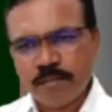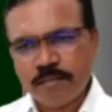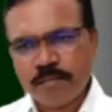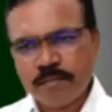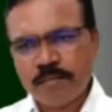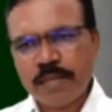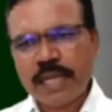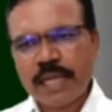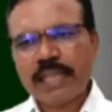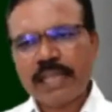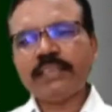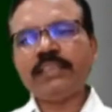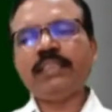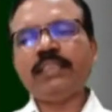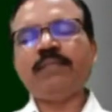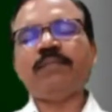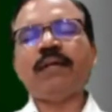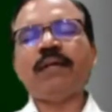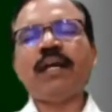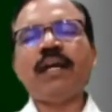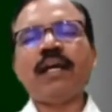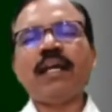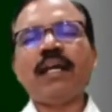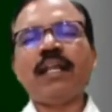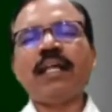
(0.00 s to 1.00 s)

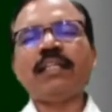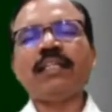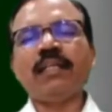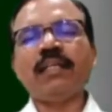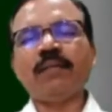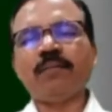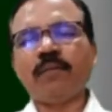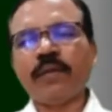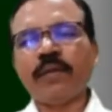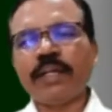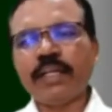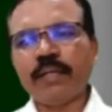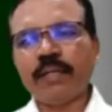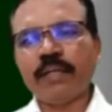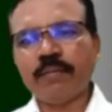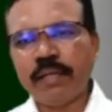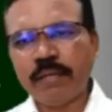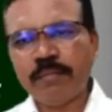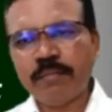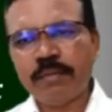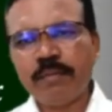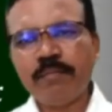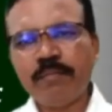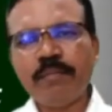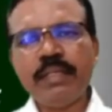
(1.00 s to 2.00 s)
maxima, another point may
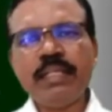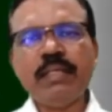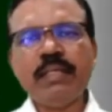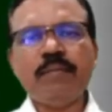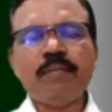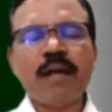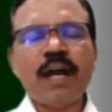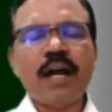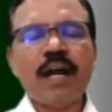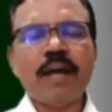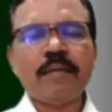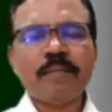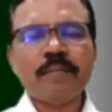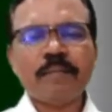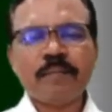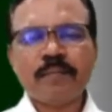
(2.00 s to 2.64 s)
be minima.